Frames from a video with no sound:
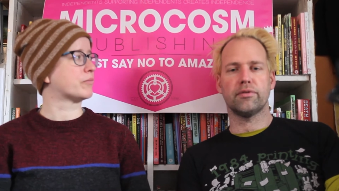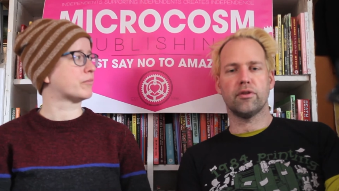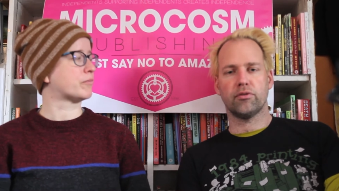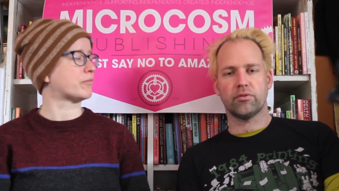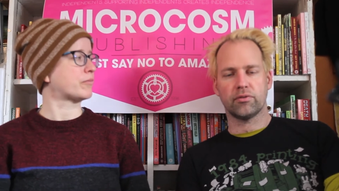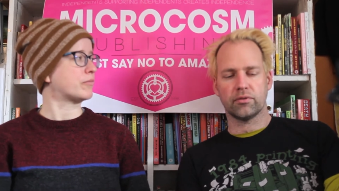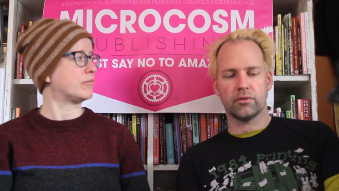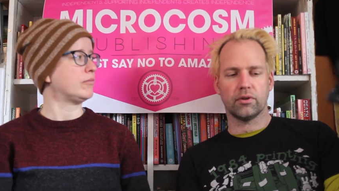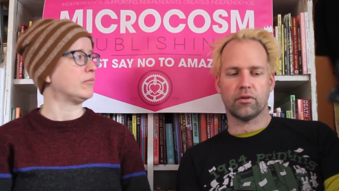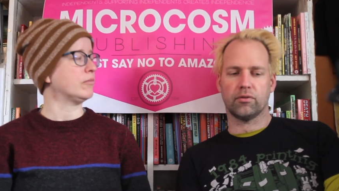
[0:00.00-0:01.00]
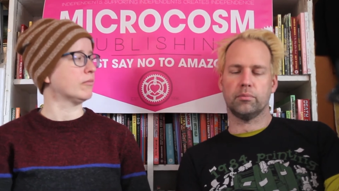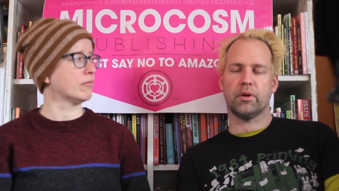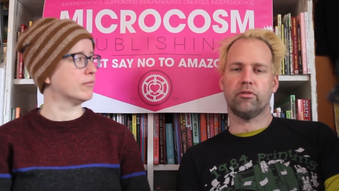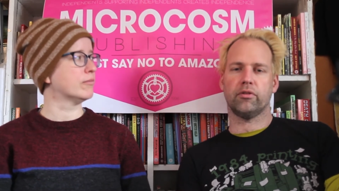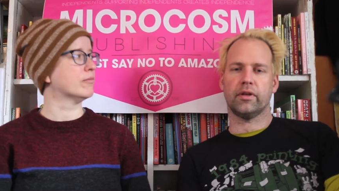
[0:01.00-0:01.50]
Speaker 1: this doesn't
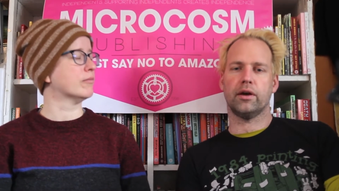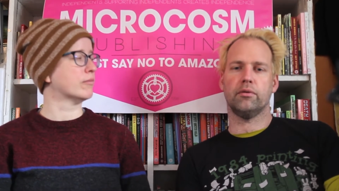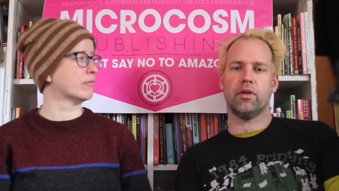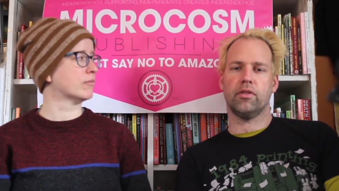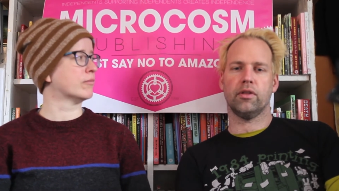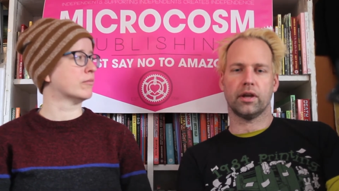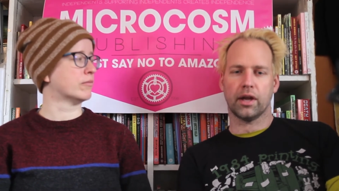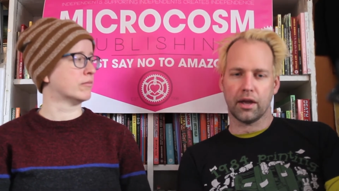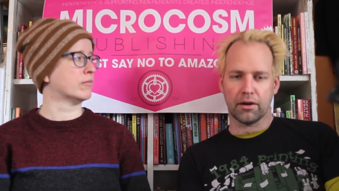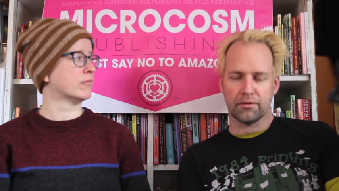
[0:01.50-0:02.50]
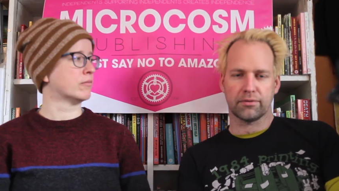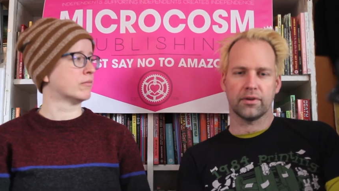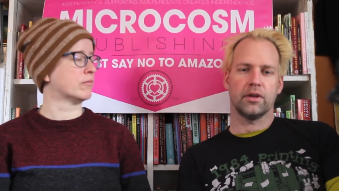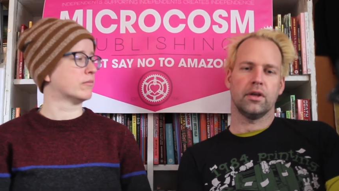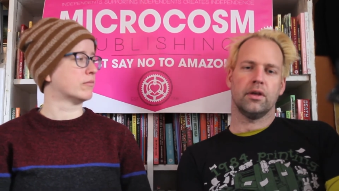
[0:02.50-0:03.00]
pencil out, then like I have
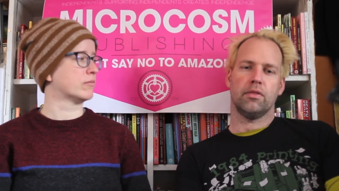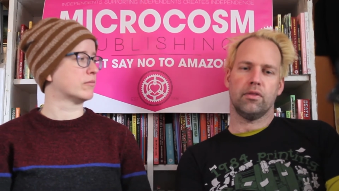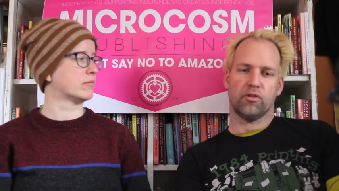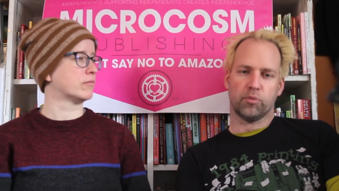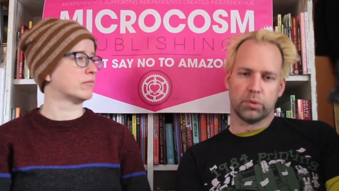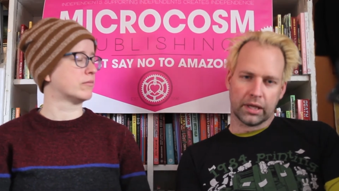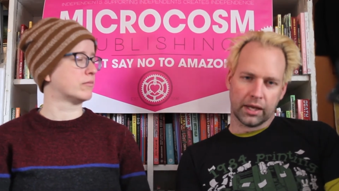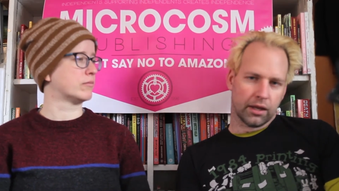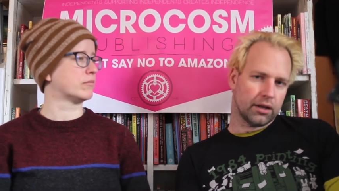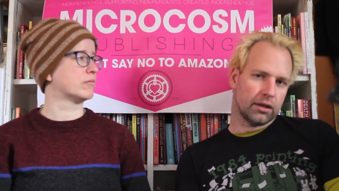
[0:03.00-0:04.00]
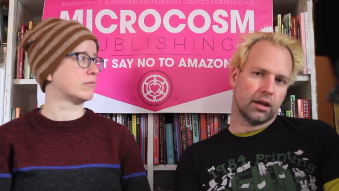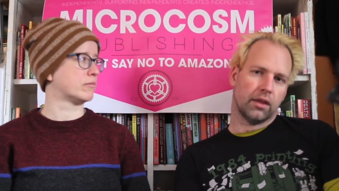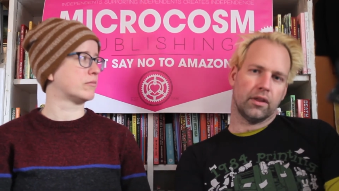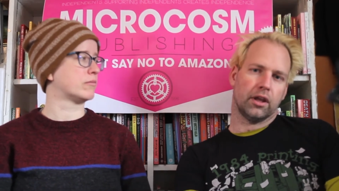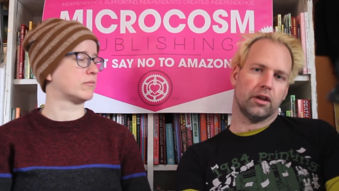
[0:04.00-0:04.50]
this plan,
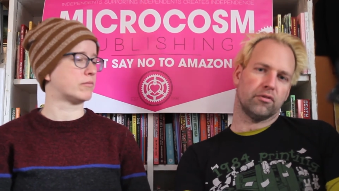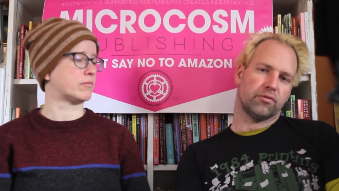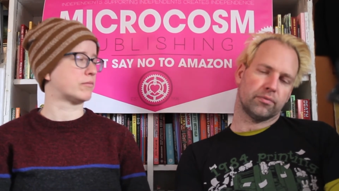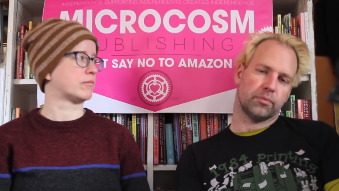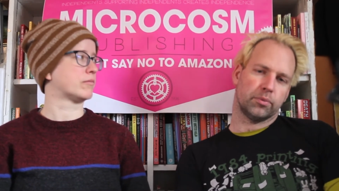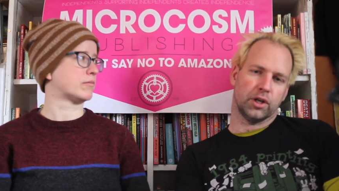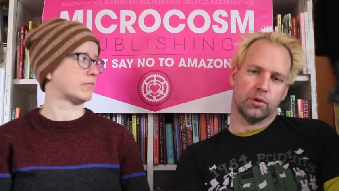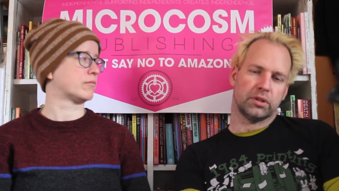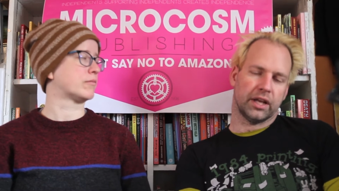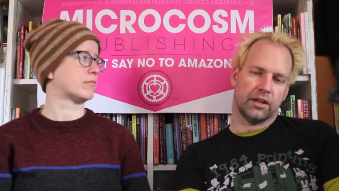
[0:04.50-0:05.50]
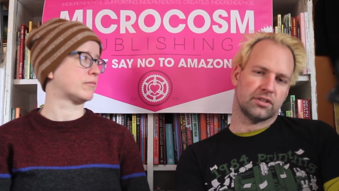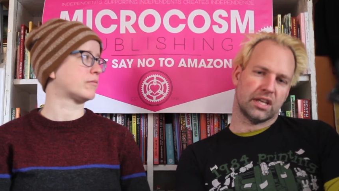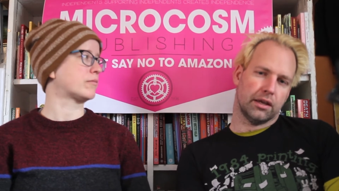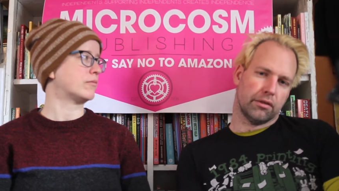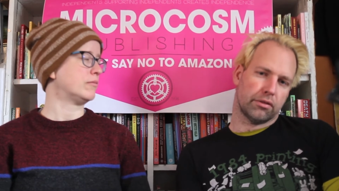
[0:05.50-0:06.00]
and then I have, you know, plans
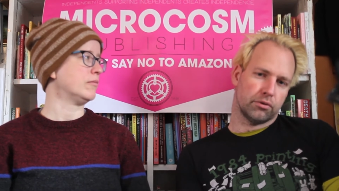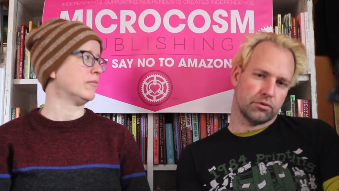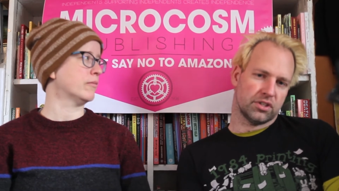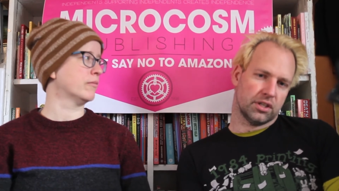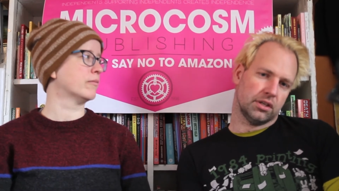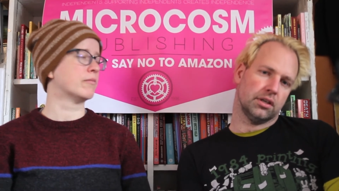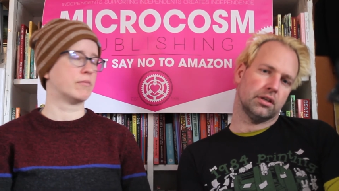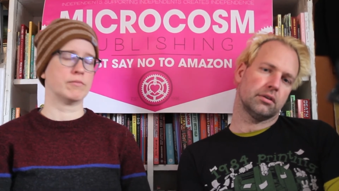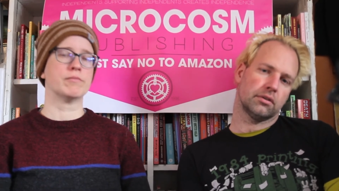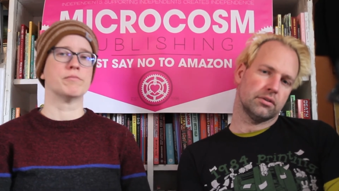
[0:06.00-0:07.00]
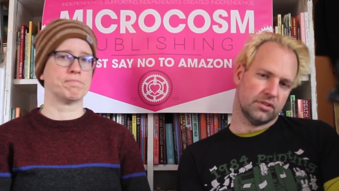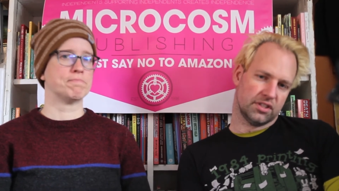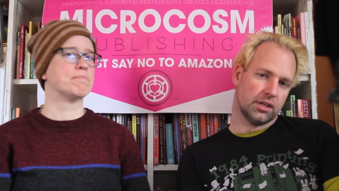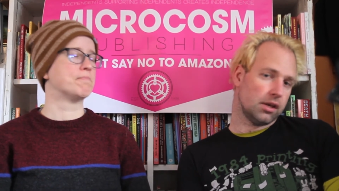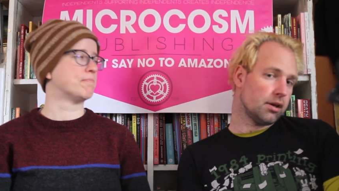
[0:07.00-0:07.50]
A through Z,
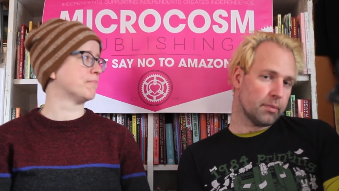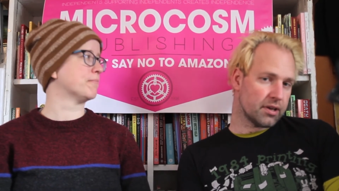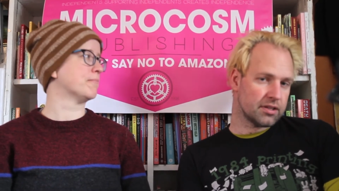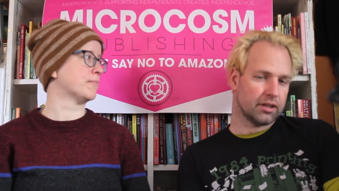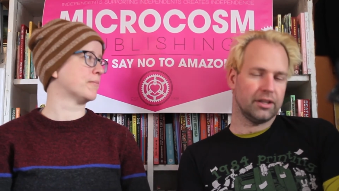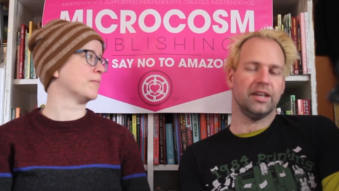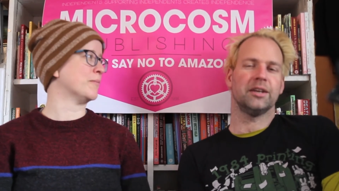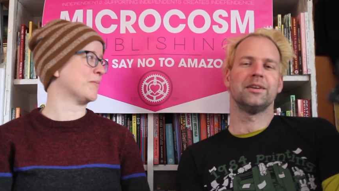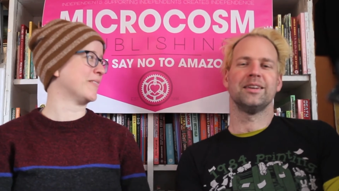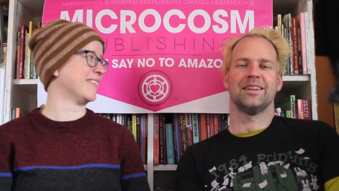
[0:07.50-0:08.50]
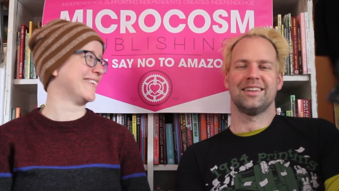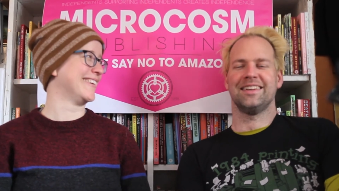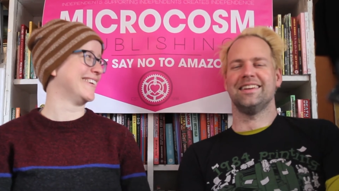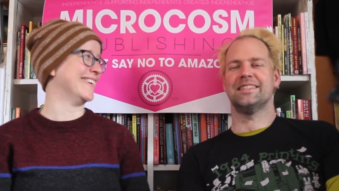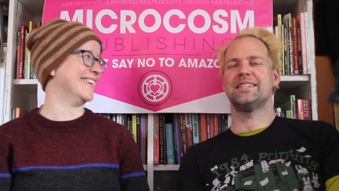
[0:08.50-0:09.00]
Z basically,
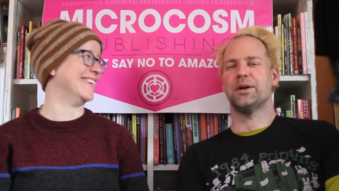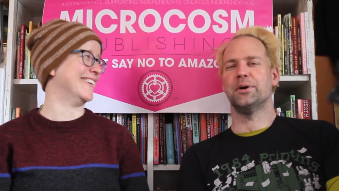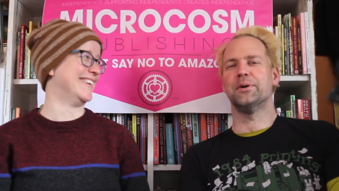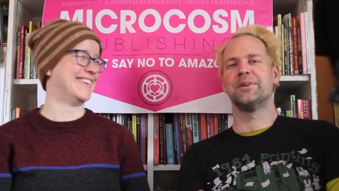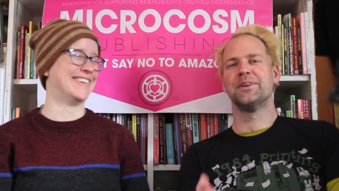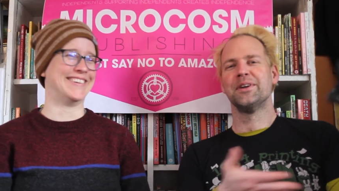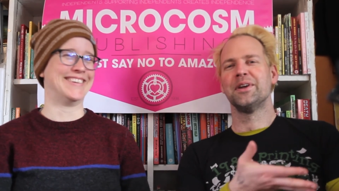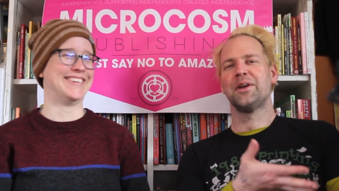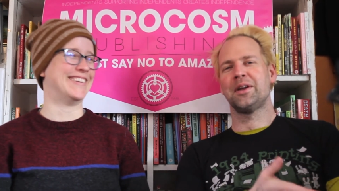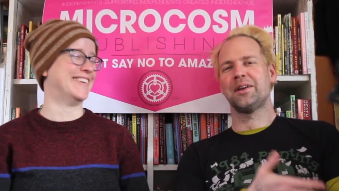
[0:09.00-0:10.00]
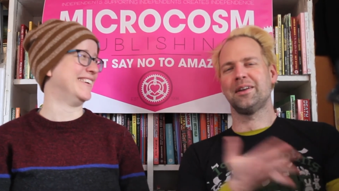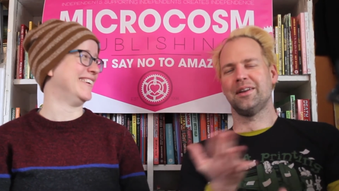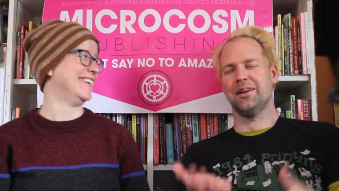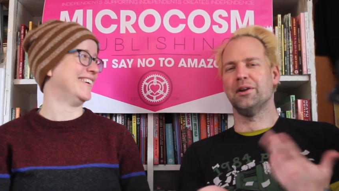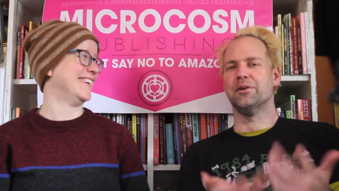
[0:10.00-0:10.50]
and so,
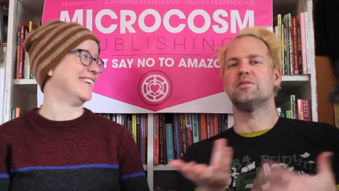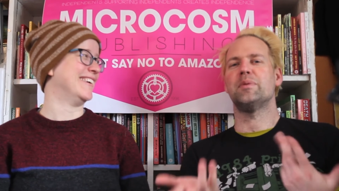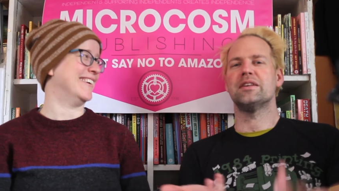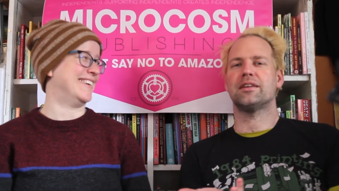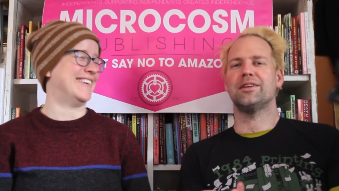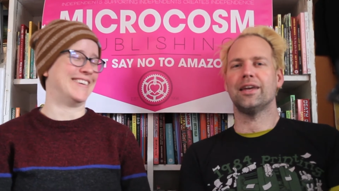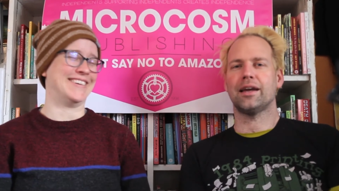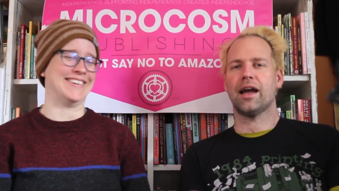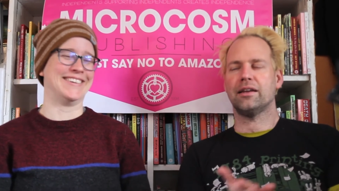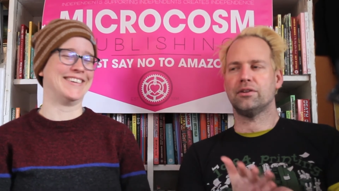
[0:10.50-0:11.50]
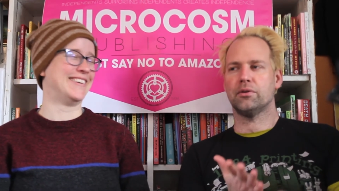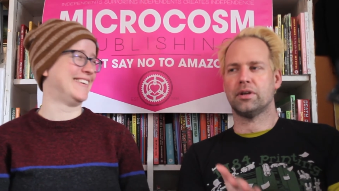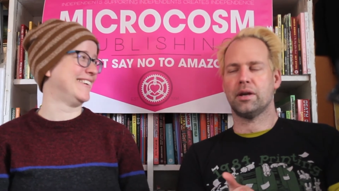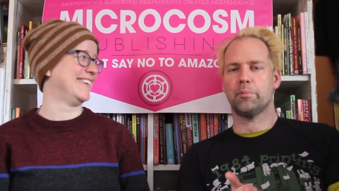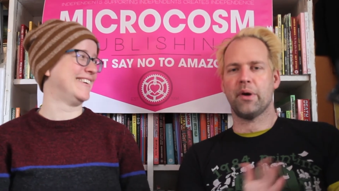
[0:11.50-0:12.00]
you know, it's basically like I
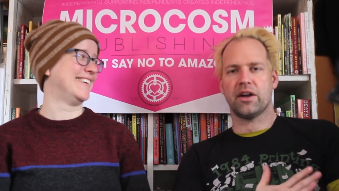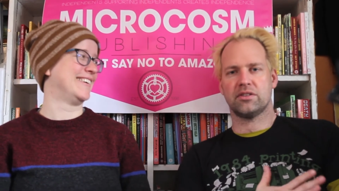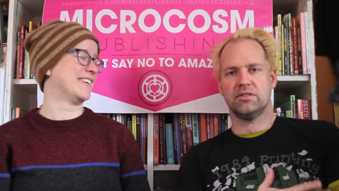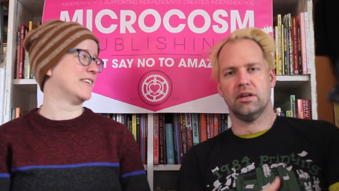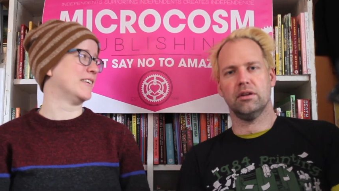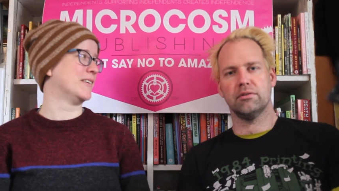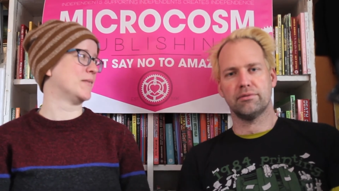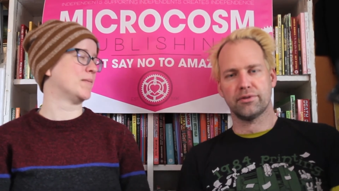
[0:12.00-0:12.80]
don't get boxed in for